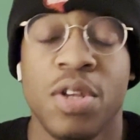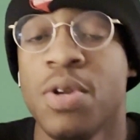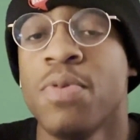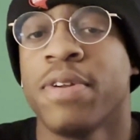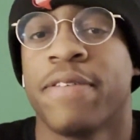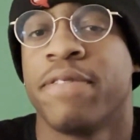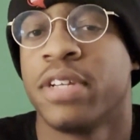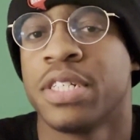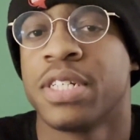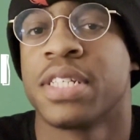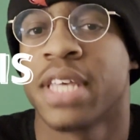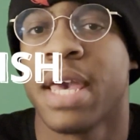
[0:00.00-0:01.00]
you know what a
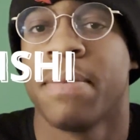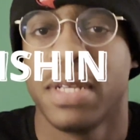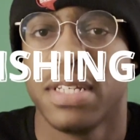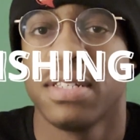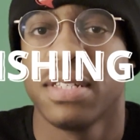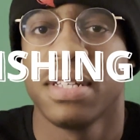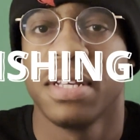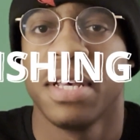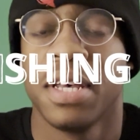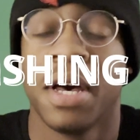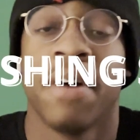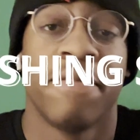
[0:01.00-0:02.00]
phishing scam is?
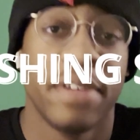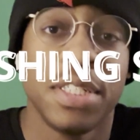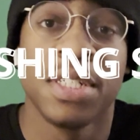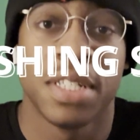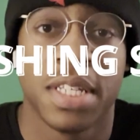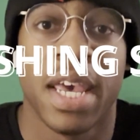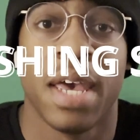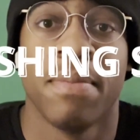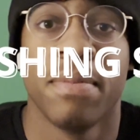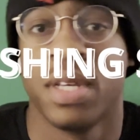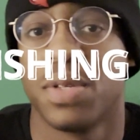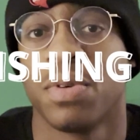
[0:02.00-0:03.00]
A phishing
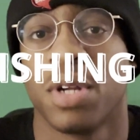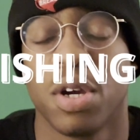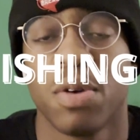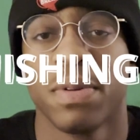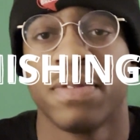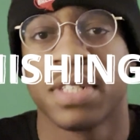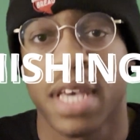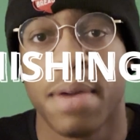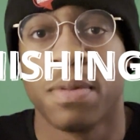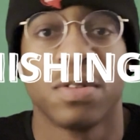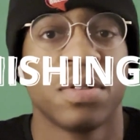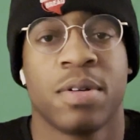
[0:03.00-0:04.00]
scam is when a group of
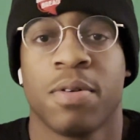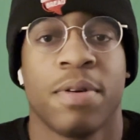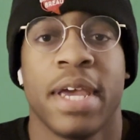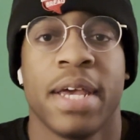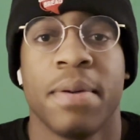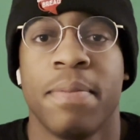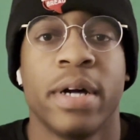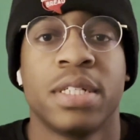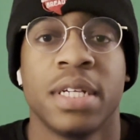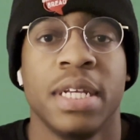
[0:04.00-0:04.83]
scammers create a bunch of